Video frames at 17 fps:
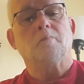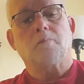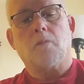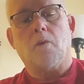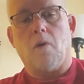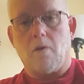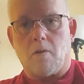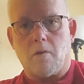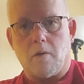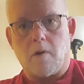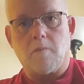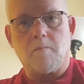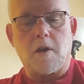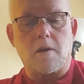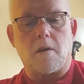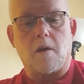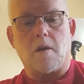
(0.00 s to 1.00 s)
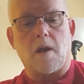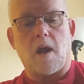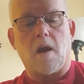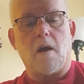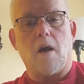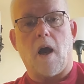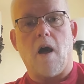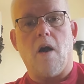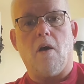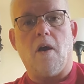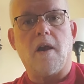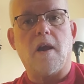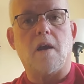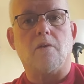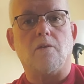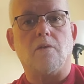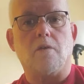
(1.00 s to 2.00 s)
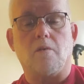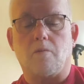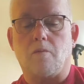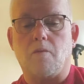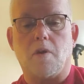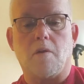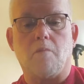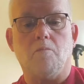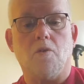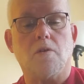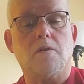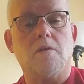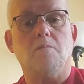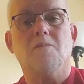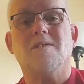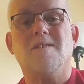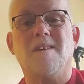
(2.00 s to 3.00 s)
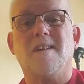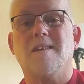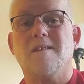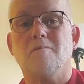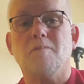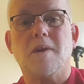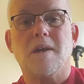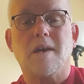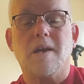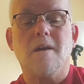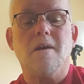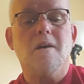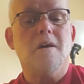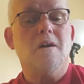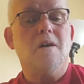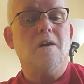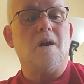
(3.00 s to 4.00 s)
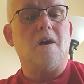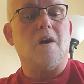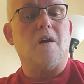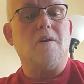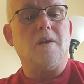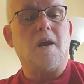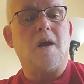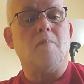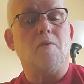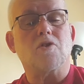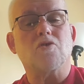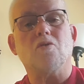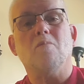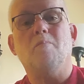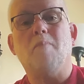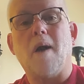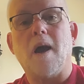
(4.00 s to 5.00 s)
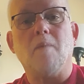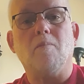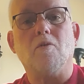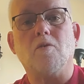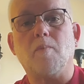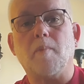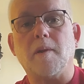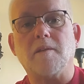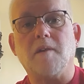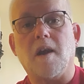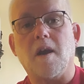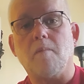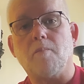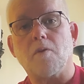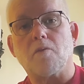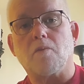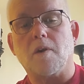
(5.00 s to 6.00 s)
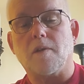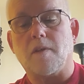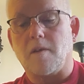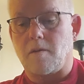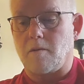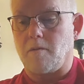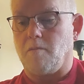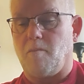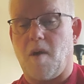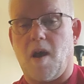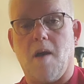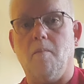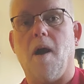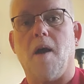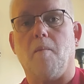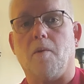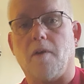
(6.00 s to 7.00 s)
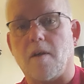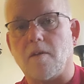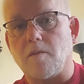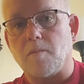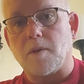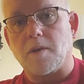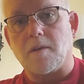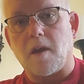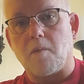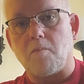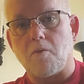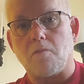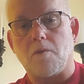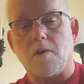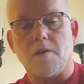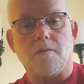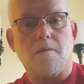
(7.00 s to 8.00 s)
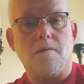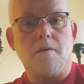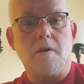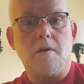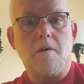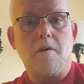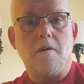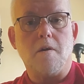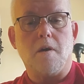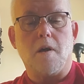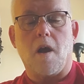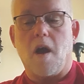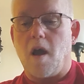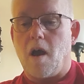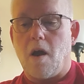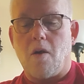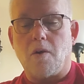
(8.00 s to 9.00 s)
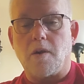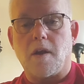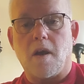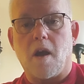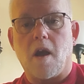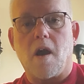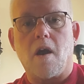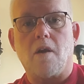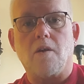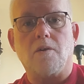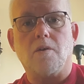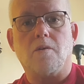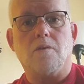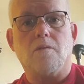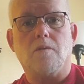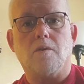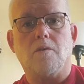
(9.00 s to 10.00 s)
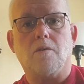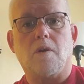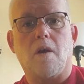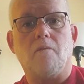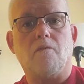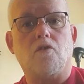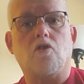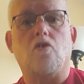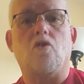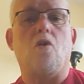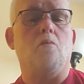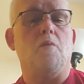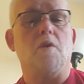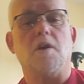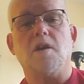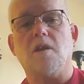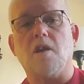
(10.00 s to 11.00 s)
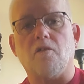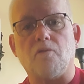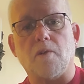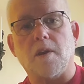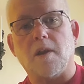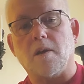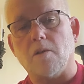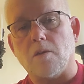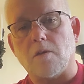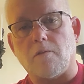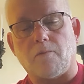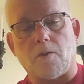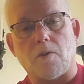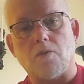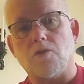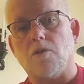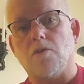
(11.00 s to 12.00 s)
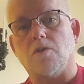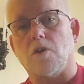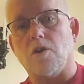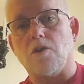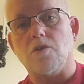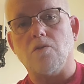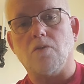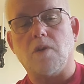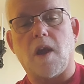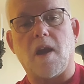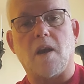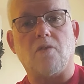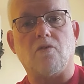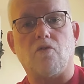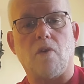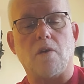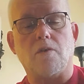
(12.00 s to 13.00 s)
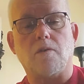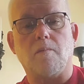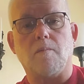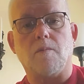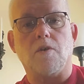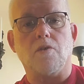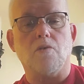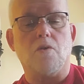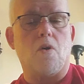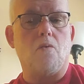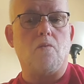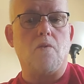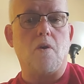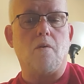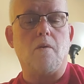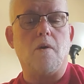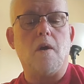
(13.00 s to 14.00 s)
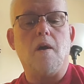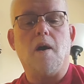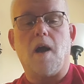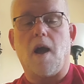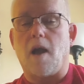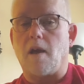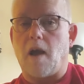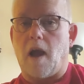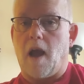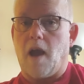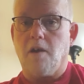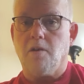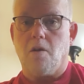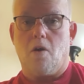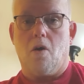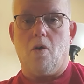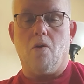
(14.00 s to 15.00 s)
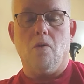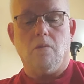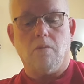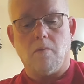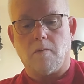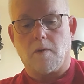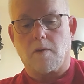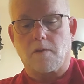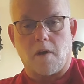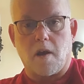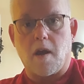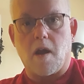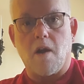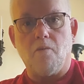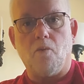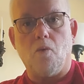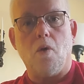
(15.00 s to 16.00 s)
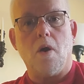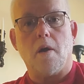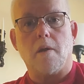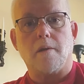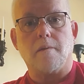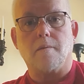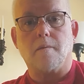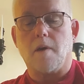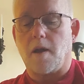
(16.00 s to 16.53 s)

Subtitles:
Well, amen. And I'll hand you. When a Muslim said to me, yeah, but your Bible's been tampered with. My Bible hasn't been tampered with. Oh, yeah, you have so many different English versions and you can't trust them. You don't know. I know, because I have one.